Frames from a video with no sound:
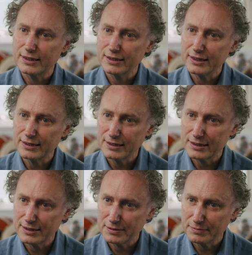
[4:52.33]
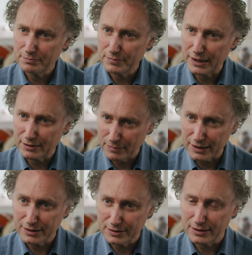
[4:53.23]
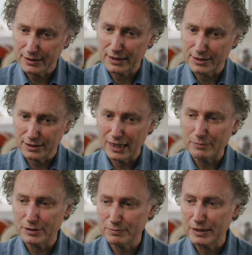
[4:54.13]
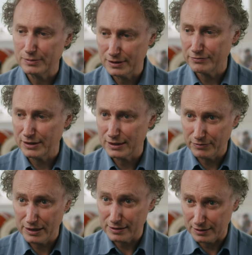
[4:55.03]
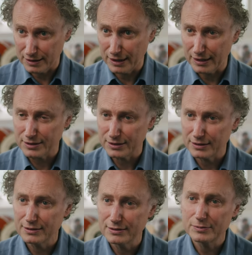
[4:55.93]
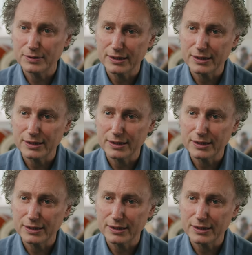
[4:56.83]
that this mathematical connection enables people to feel a physical connection with